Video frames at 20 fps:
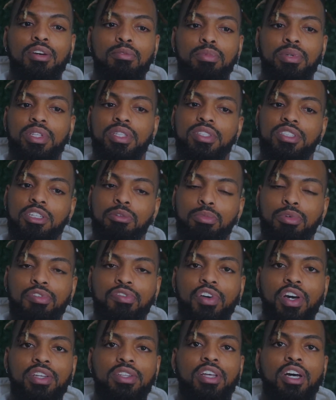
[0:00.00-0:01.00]
But the simple
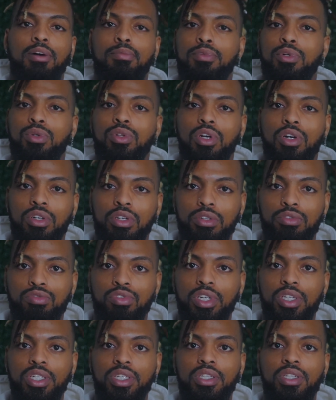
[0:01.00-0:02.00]
fact that I'm no longer
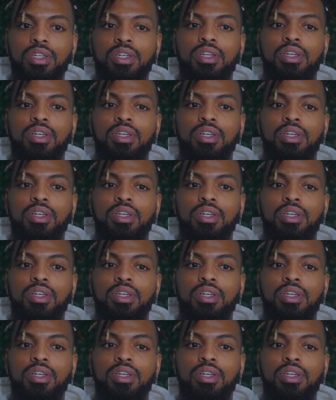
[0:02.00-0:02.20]
running